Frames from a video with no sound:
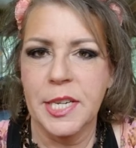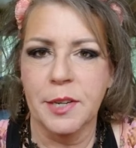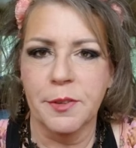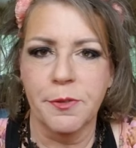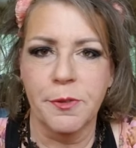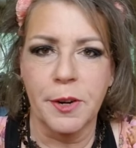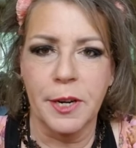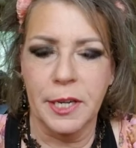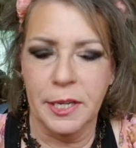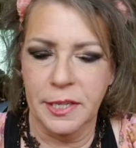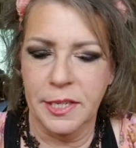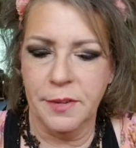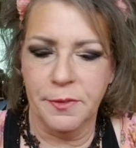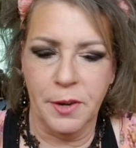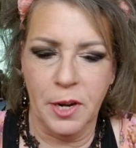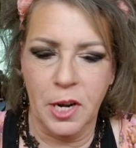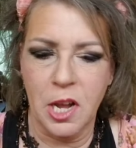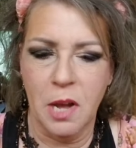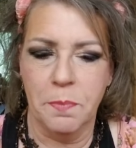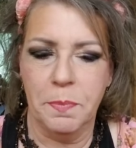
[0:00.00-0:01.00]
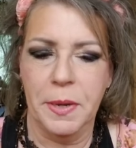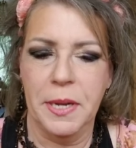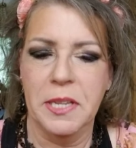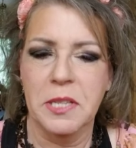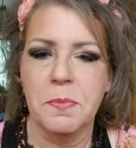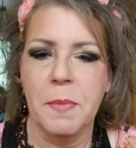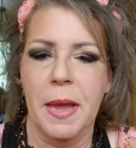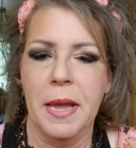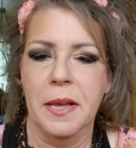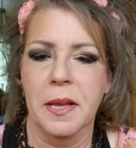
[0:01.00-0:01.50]
different
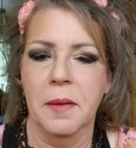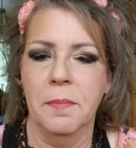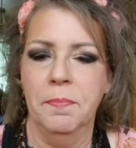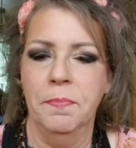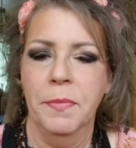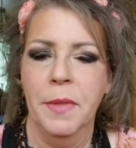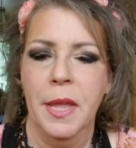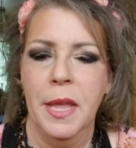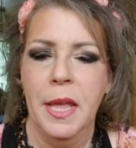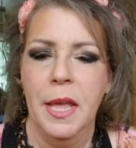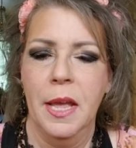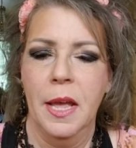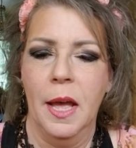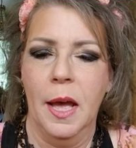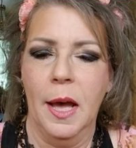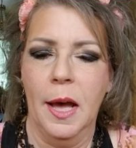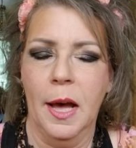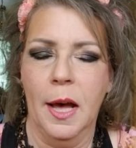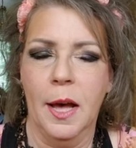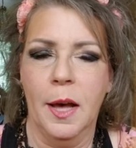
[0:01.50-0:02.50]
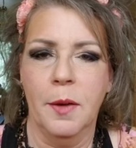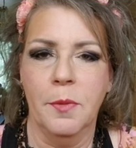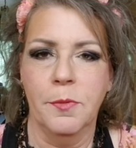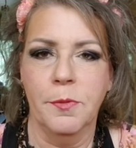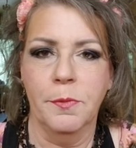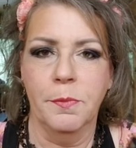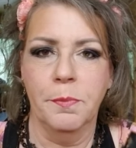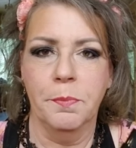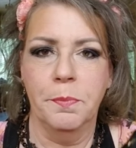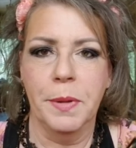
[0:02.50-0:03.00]
companies make them.
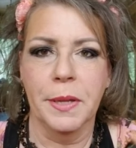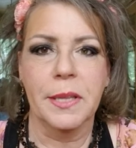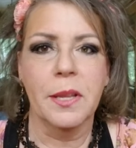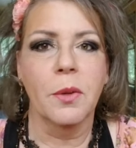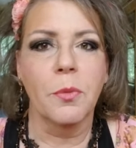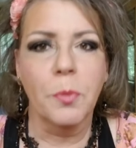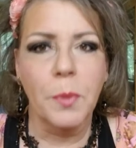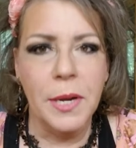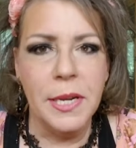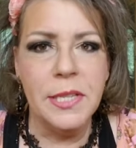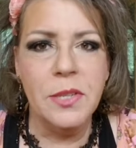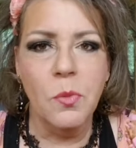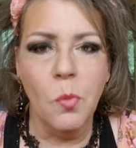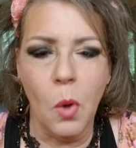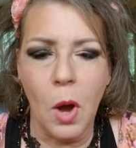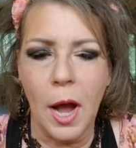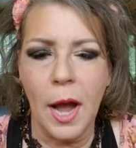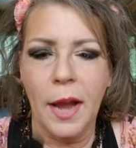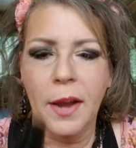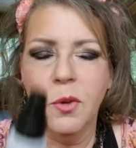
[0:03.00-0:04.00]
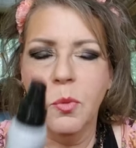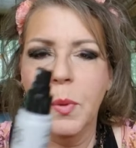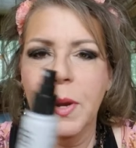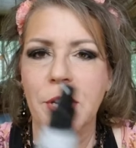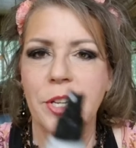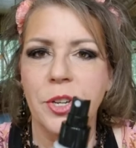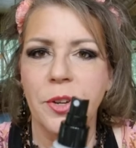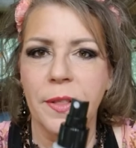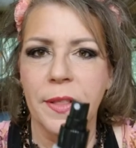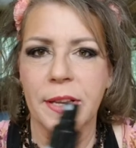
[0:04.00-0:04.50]
But the reason why
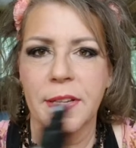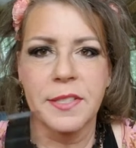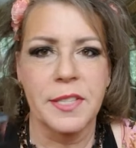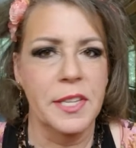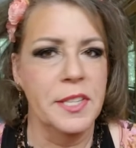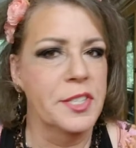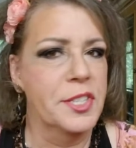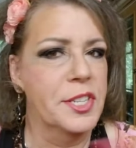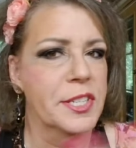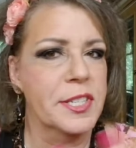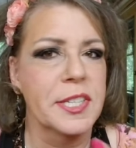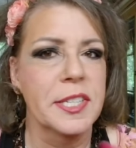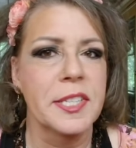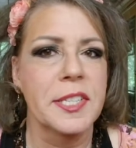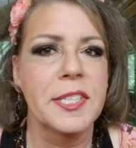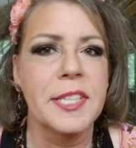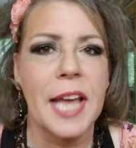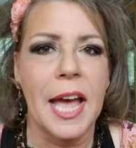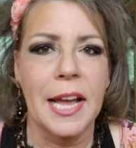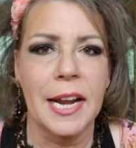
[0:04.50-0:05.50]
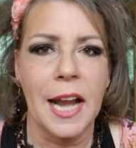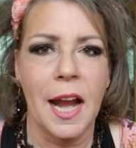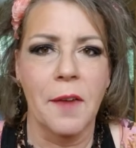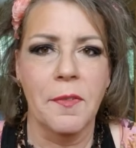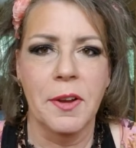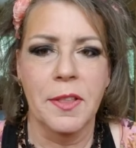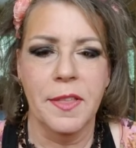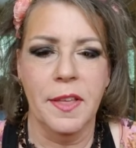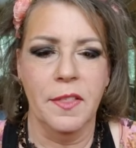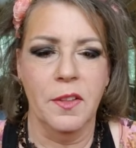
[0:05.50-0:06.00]
we do this is just to set
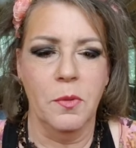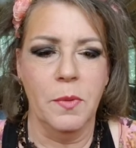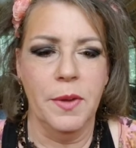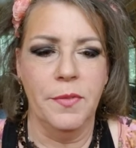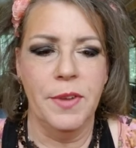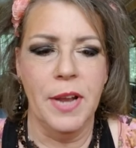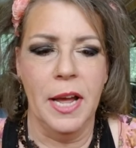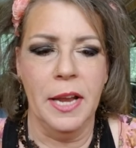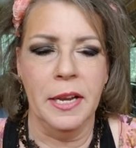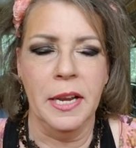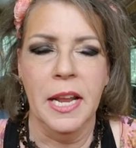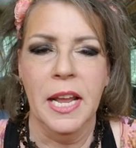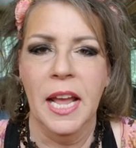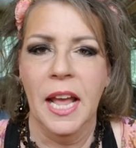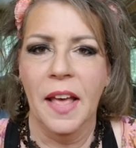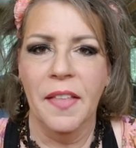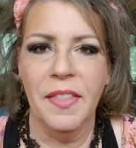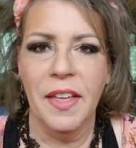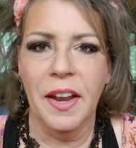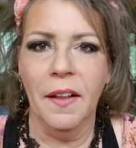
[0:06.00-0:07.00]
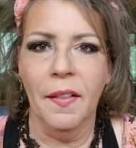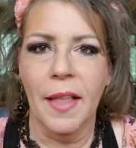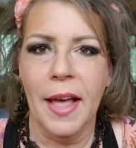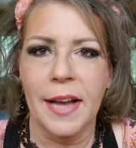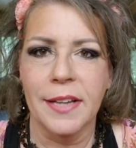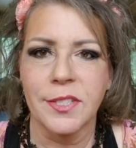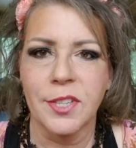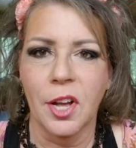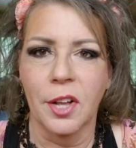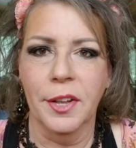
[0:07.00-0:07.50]
everything that we've done. And then it
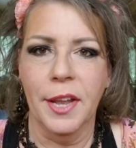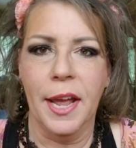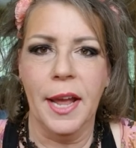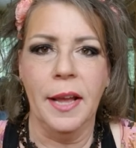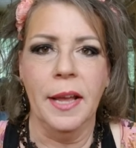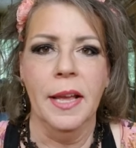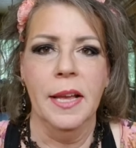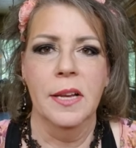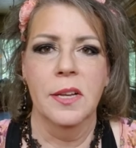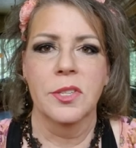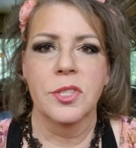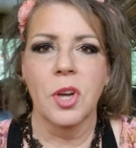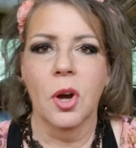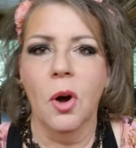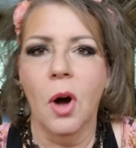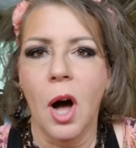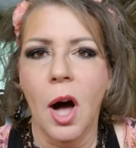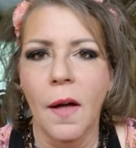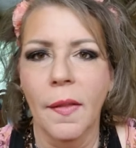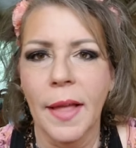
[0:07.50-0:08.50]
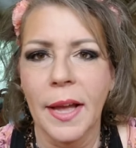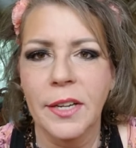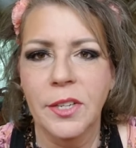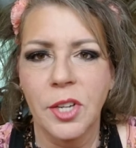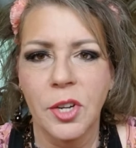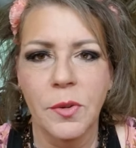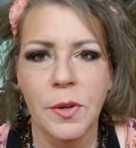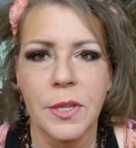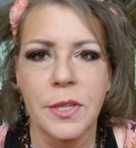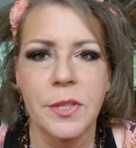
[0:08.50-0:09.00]
lasts all day. So all I
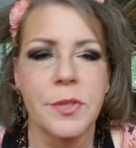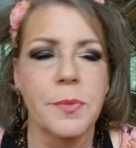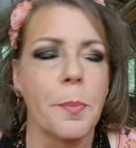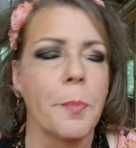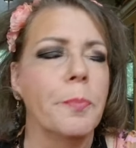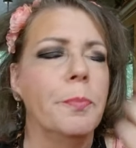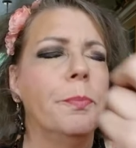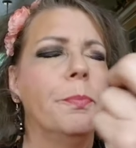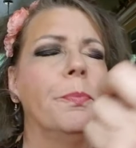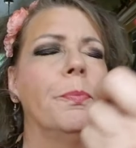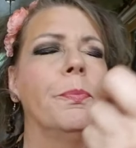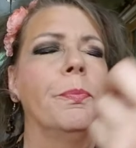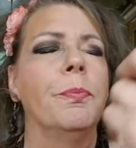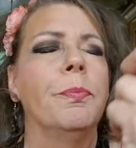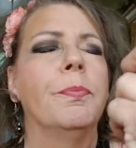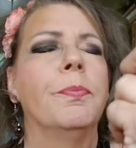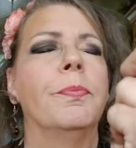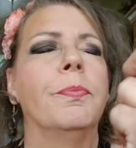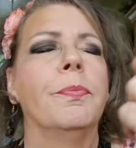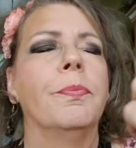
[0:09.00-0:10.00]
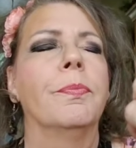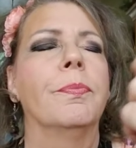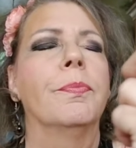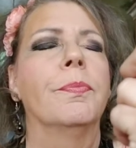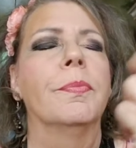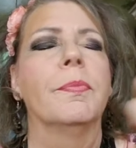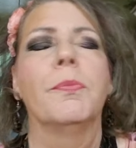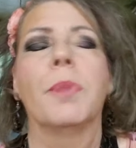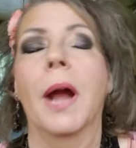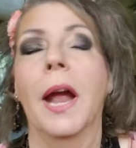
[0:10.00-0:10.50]
do is
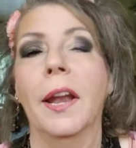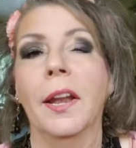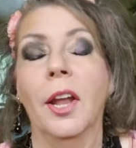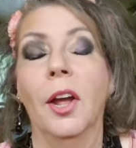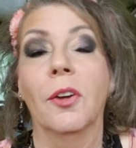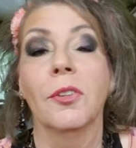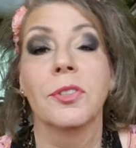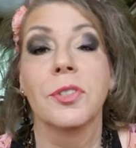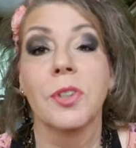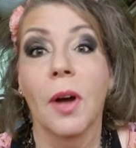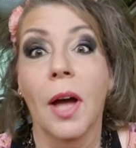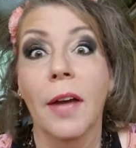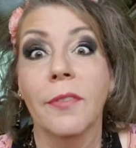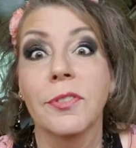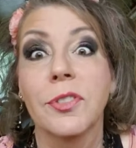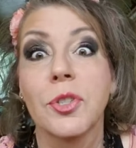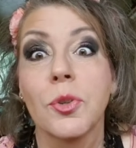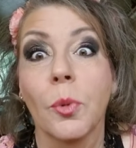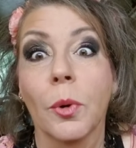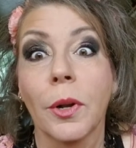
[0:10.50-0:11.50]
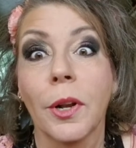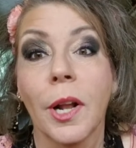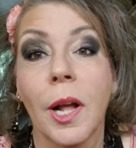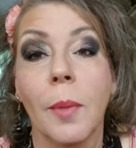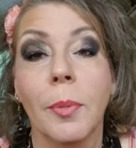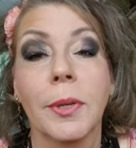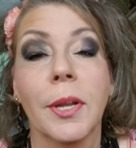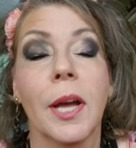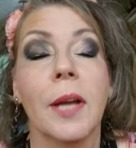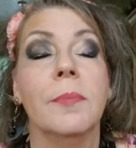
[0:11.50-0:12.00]
brand new. So I have to squirt it a
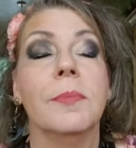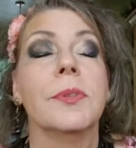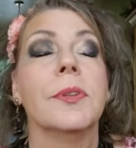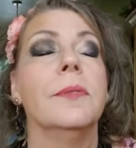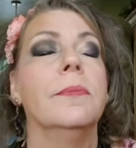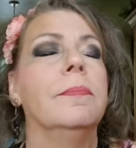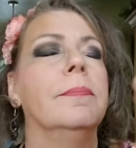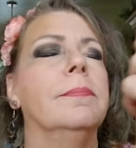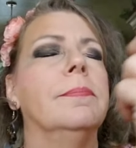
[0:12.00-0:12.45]
couple times.